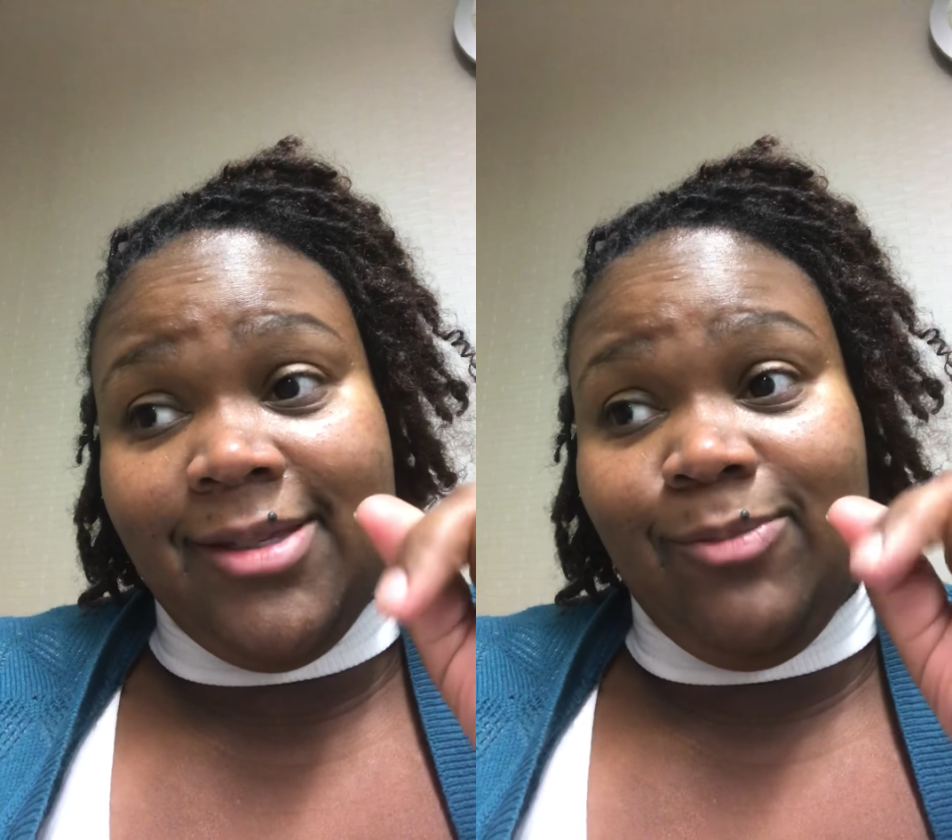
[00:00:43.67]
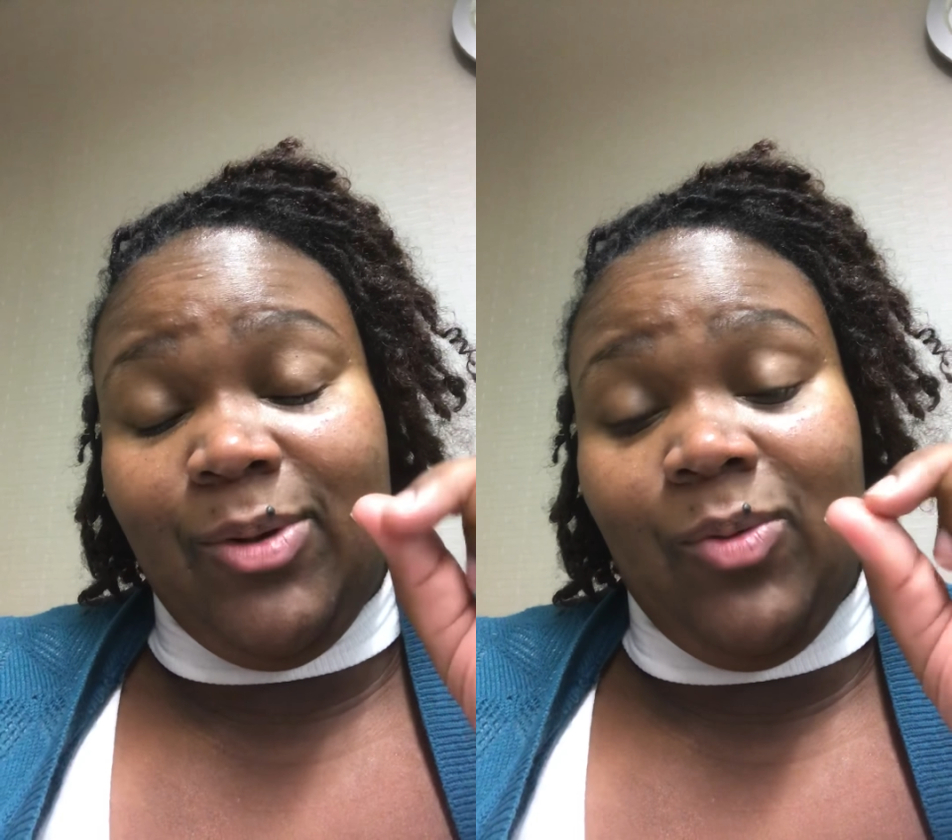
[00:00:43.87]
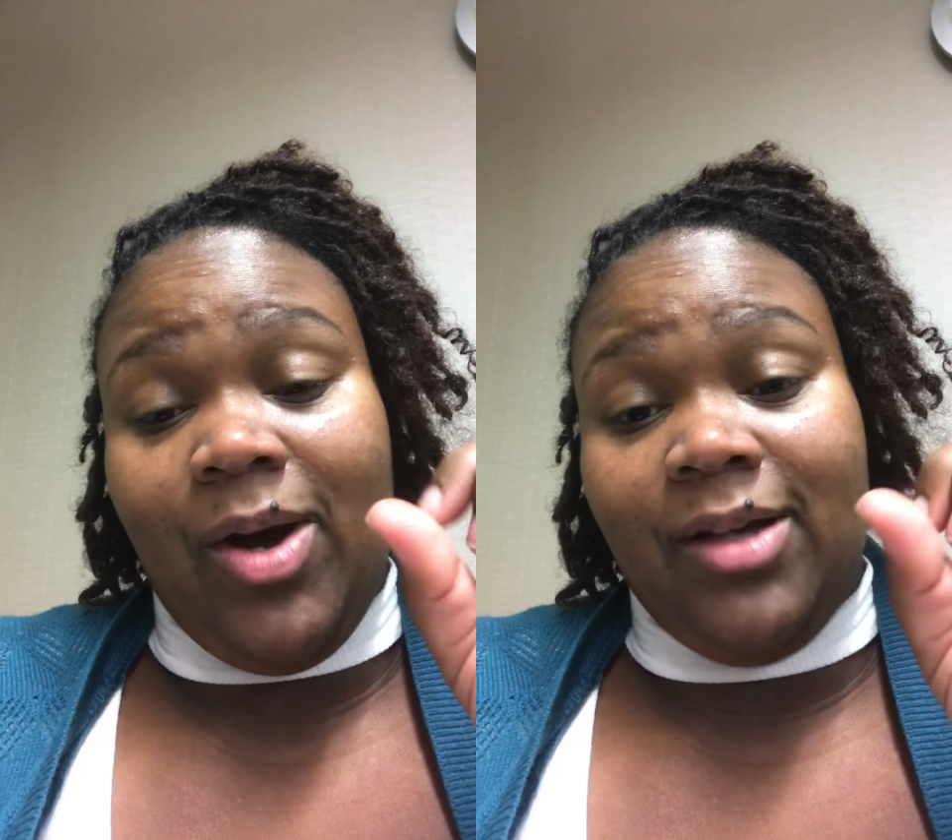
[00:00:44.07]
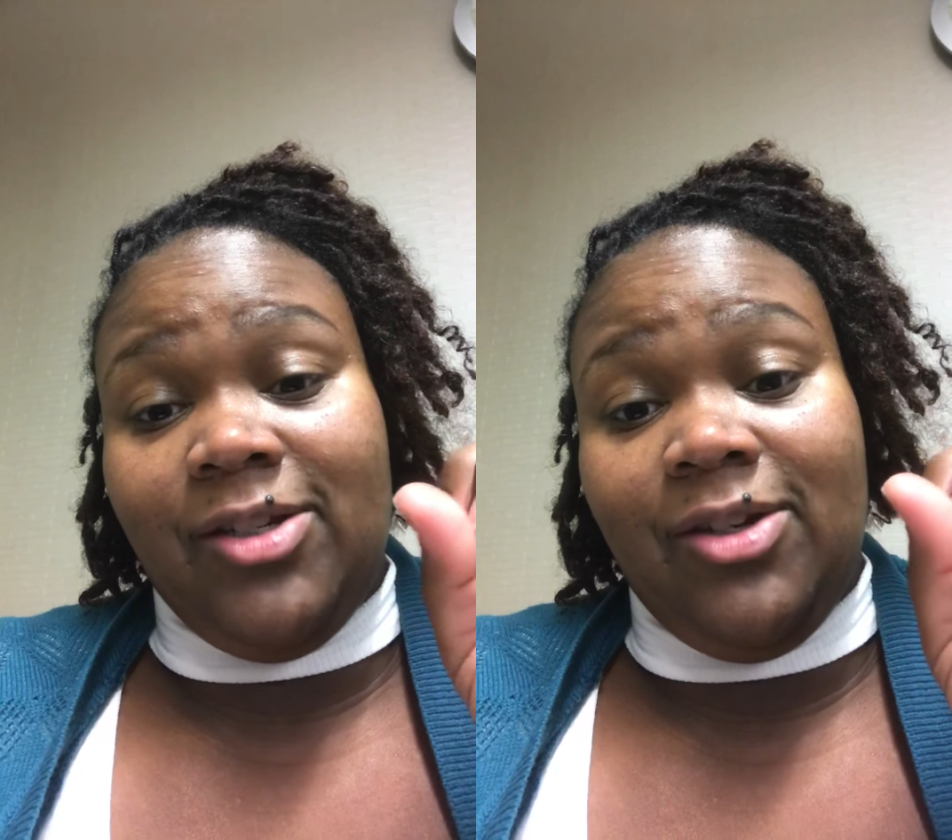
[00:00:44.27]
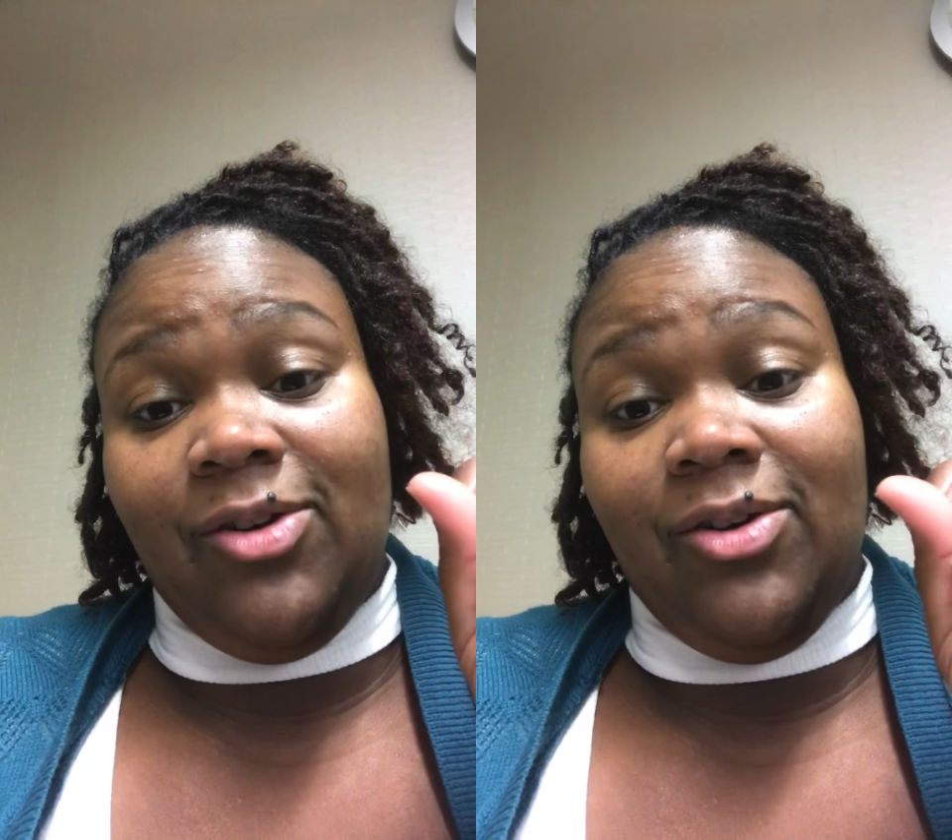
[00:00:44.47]
Been
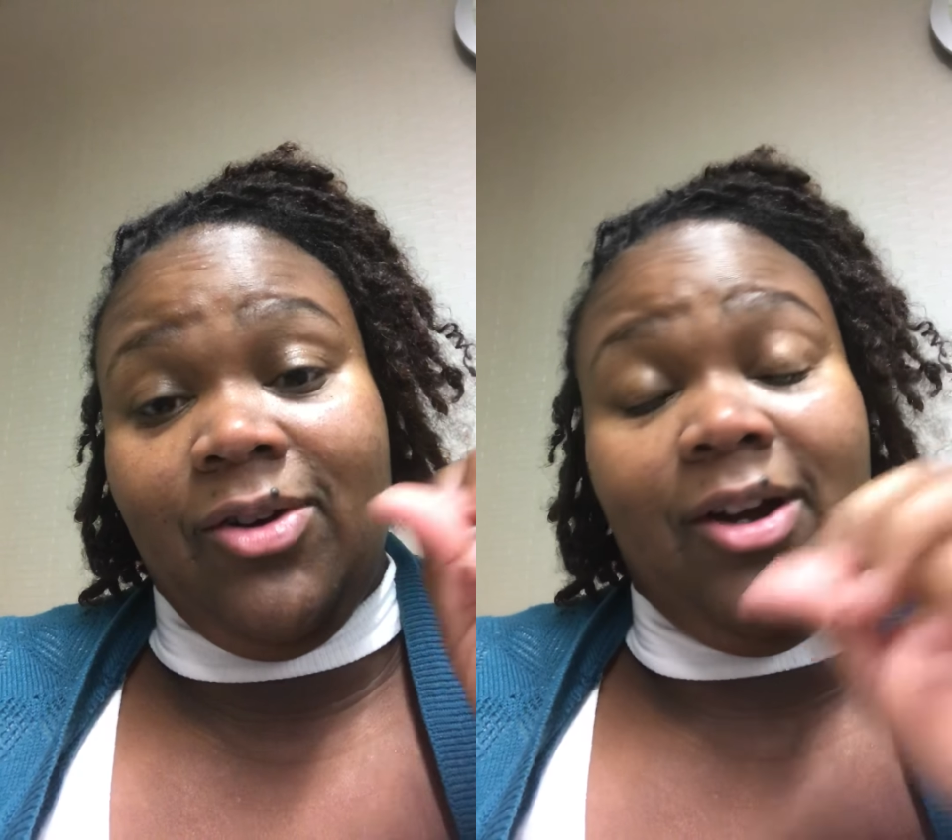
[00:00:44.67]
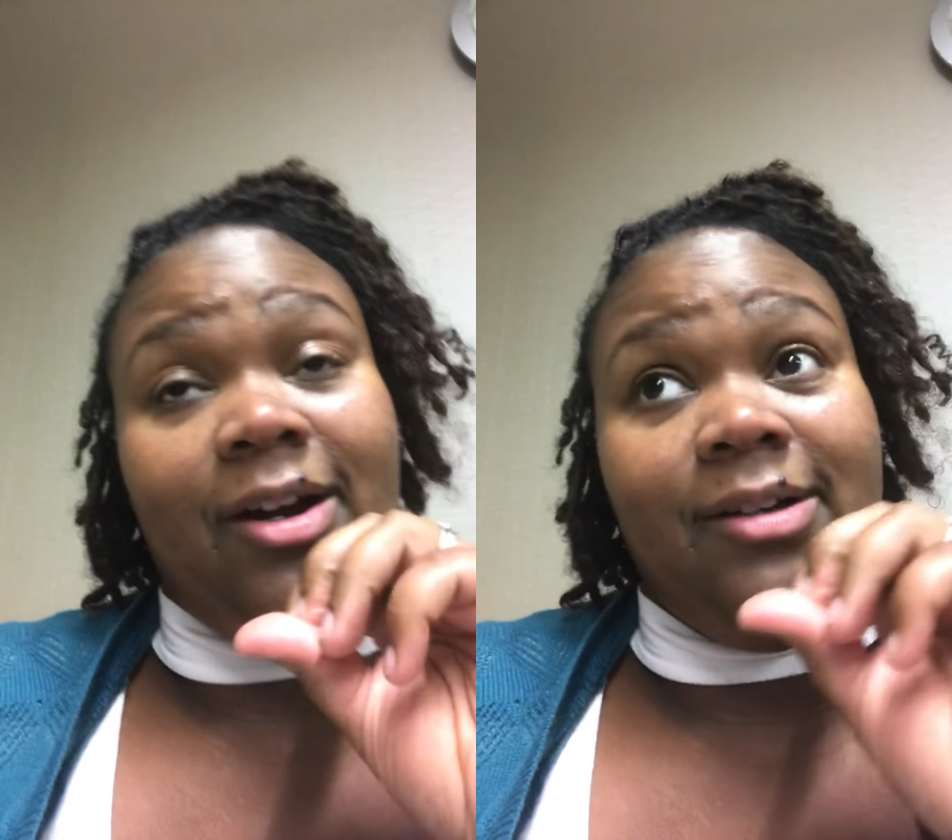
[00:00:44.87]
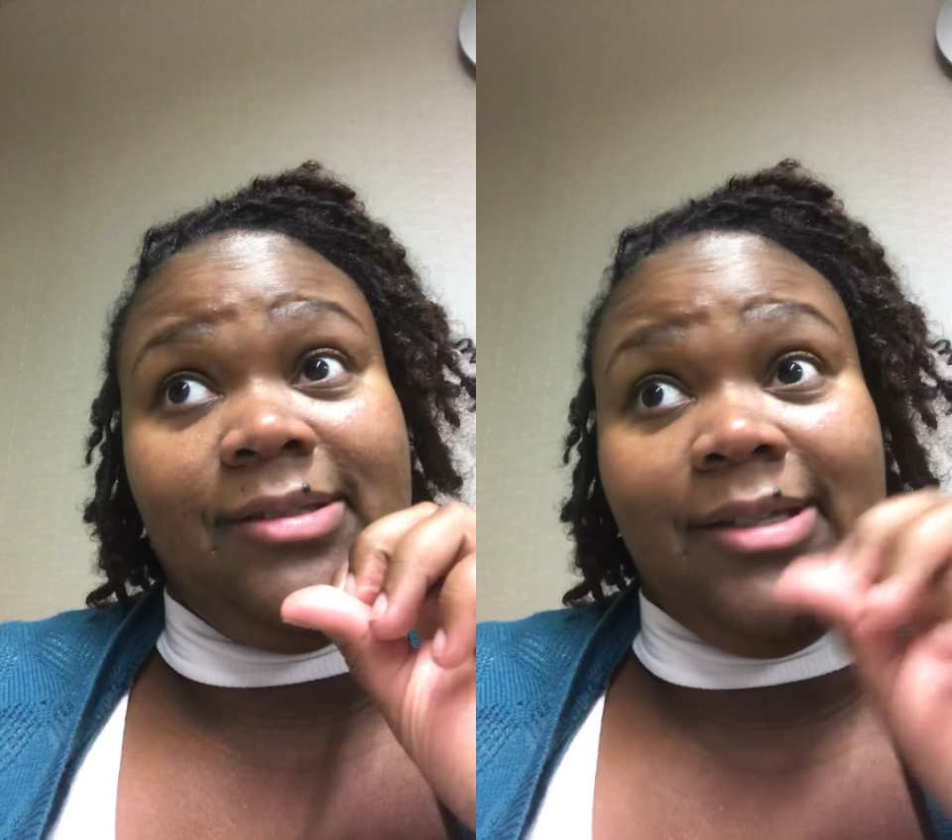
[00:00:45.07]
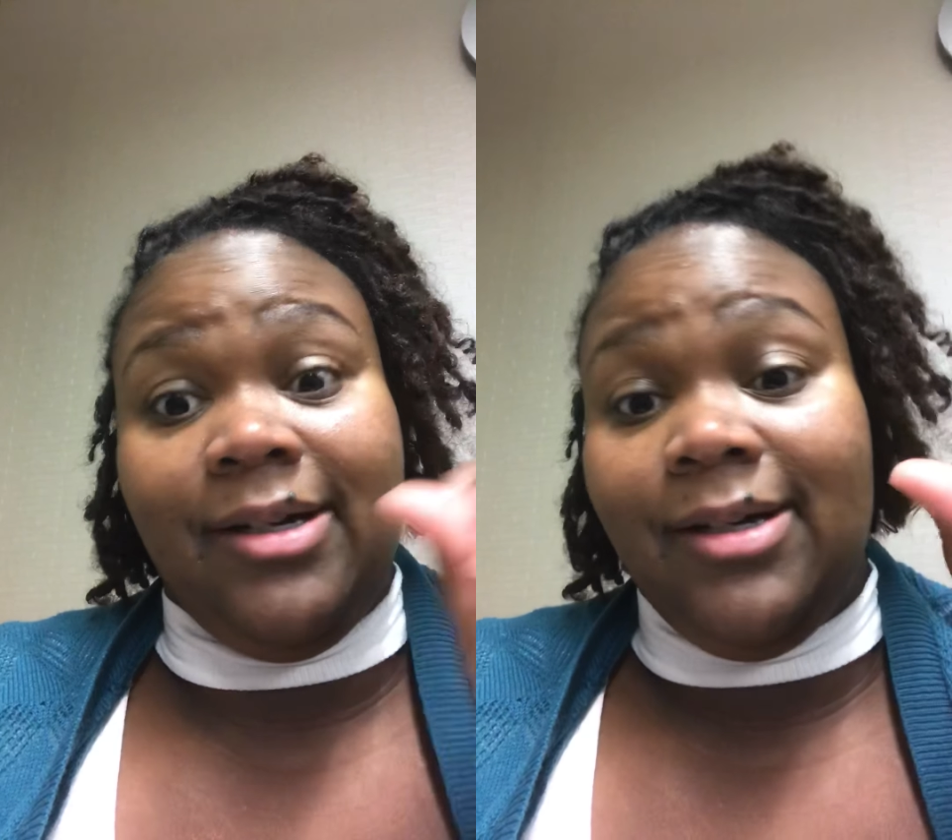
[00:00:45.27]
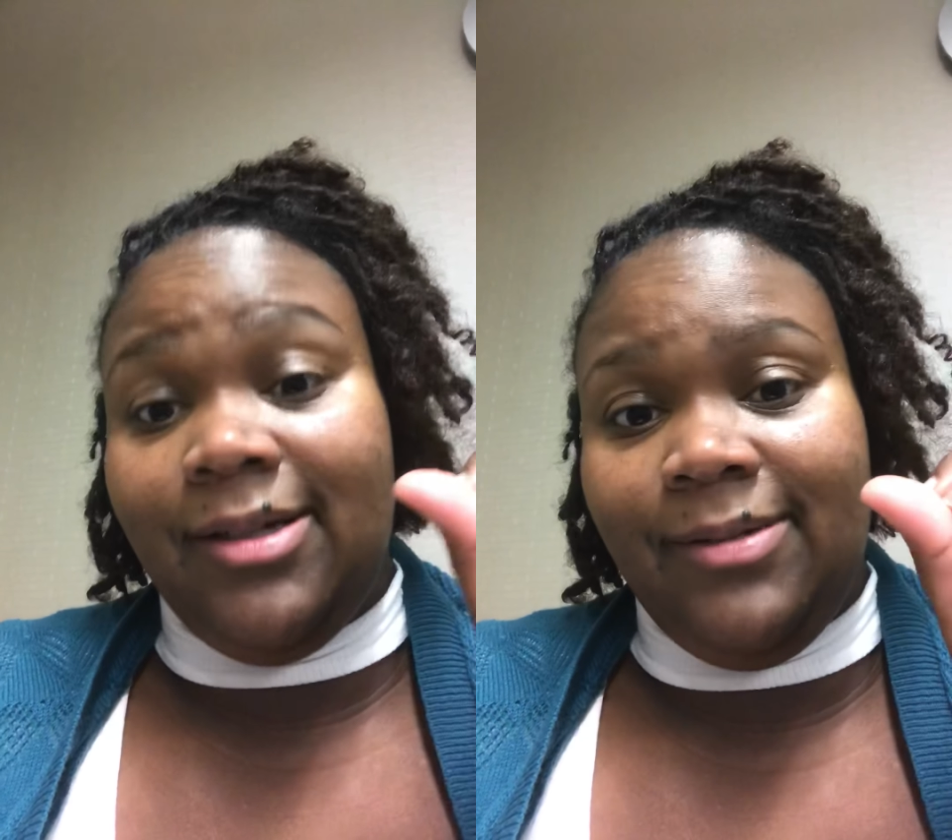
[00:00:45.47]
watching her a
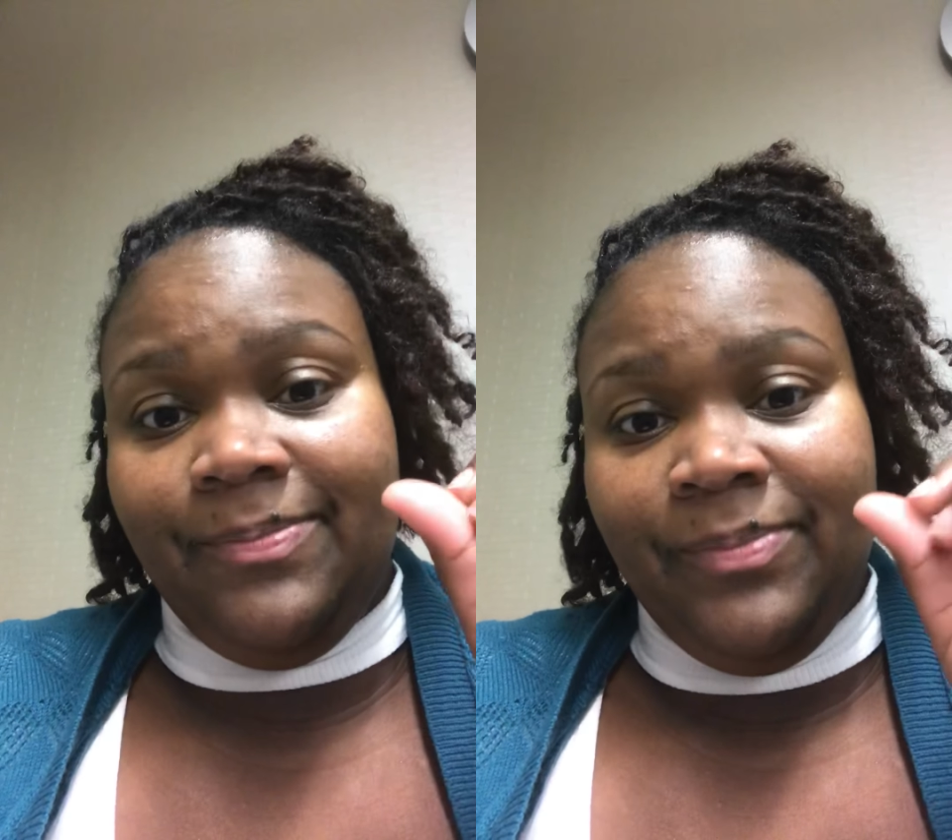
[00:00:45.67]
ton.